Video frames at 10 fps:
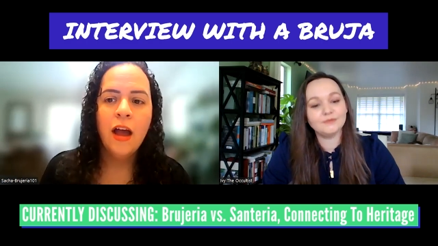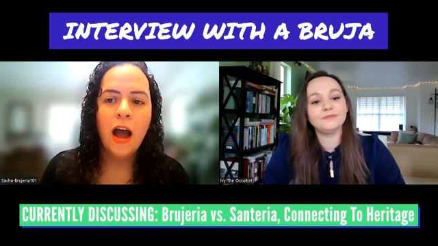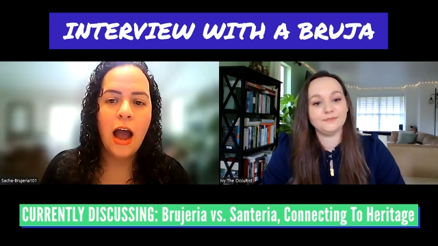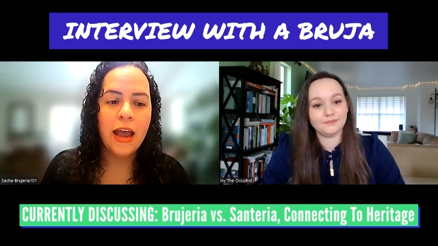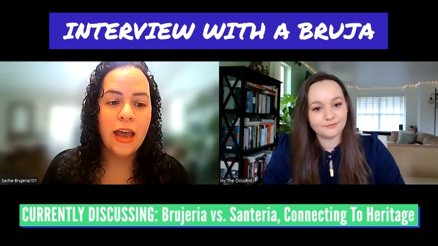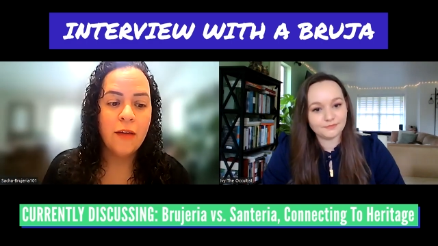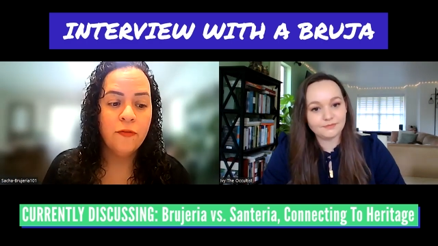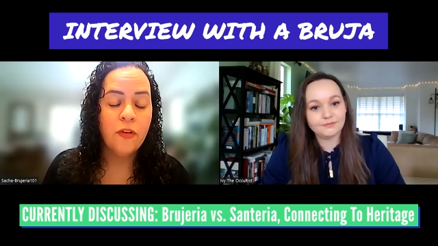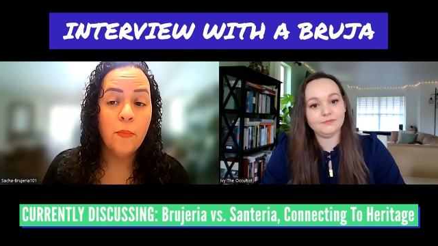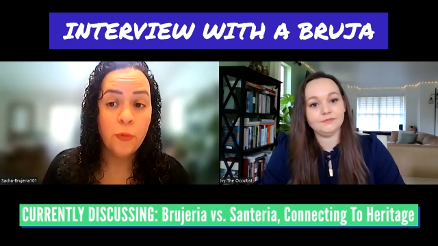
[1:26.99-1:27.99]
Speaker 1: I am
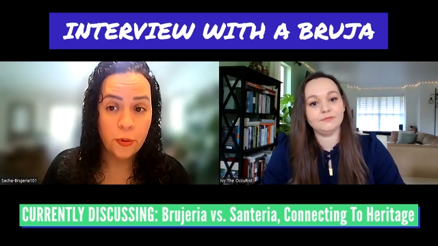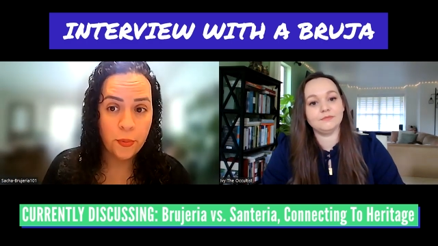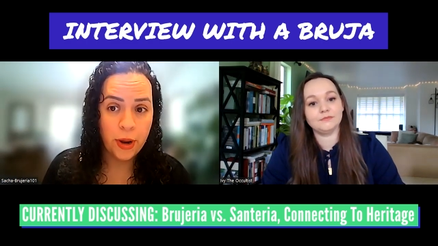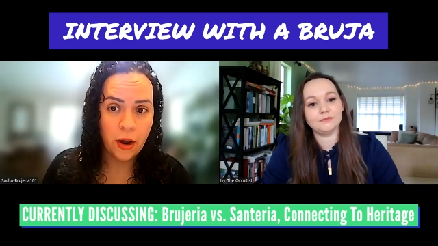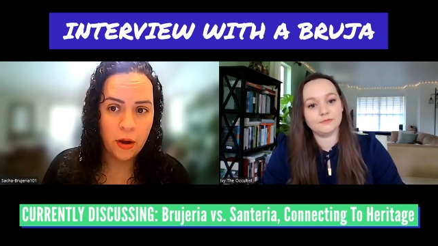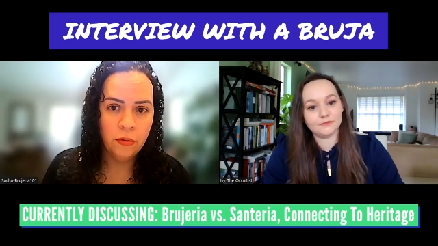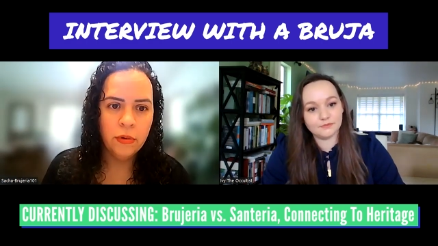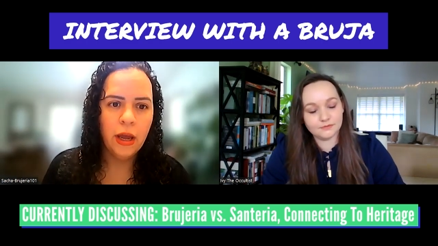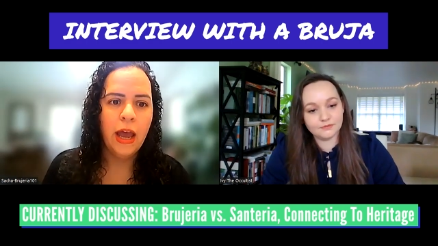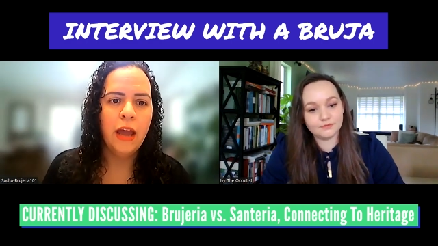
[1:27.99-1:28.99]
from Puerto Rico,
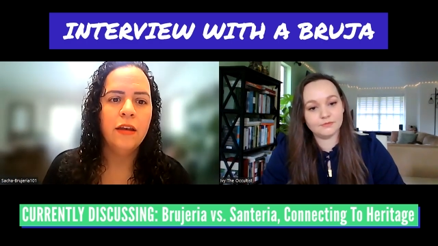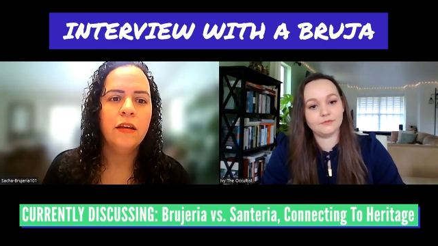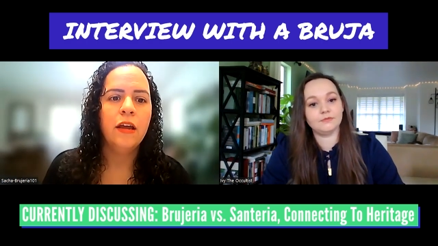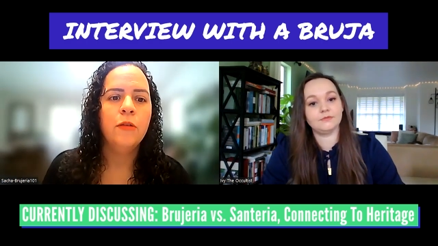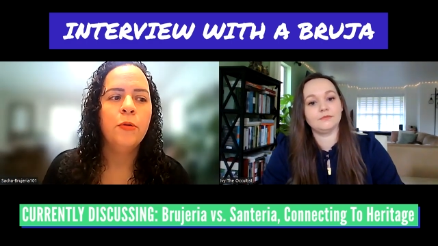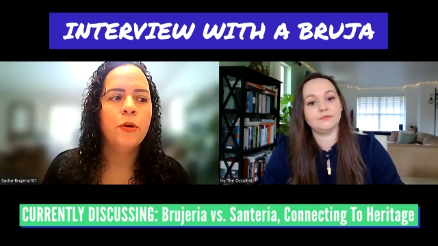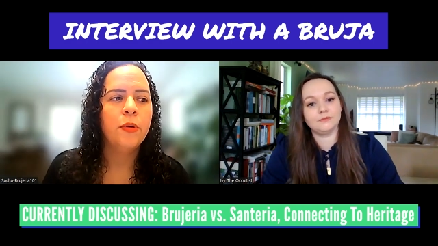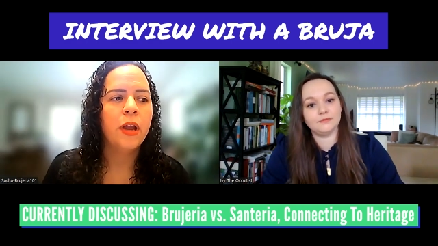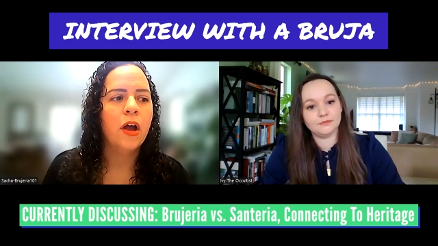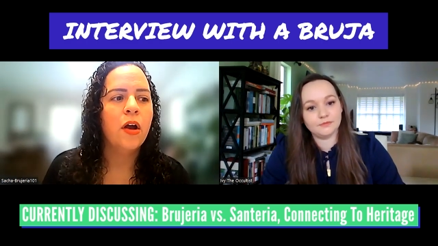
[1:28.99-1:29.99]
and in Puerto
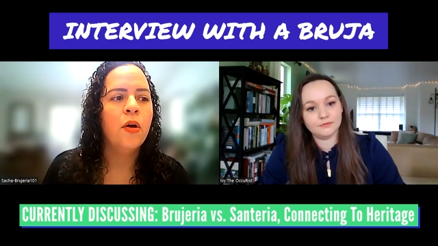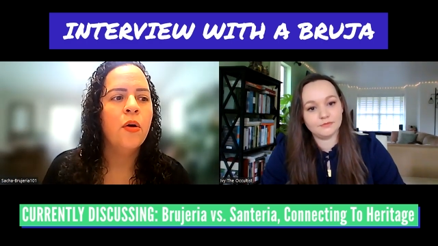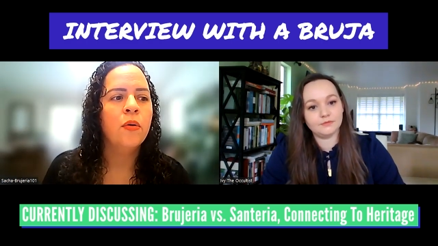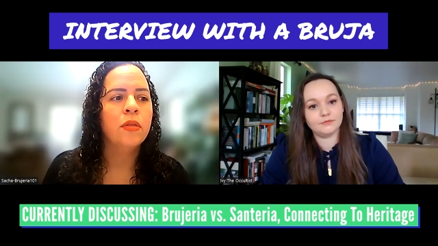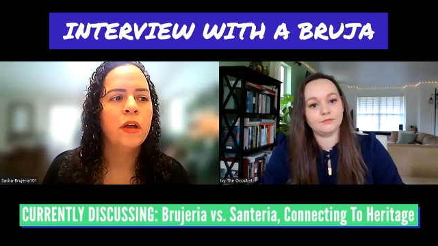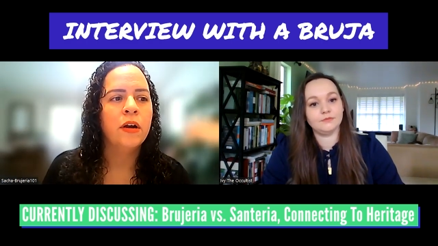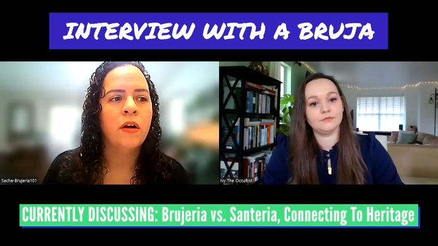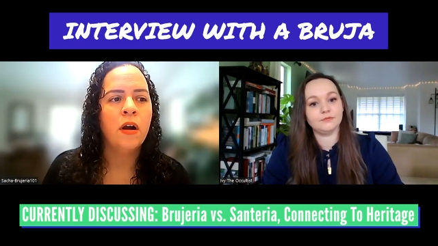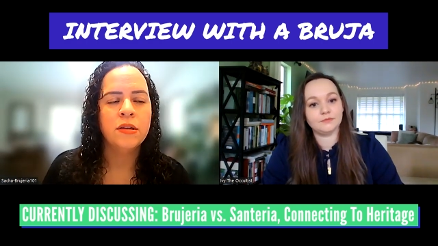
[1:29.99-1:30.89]
Rico, there are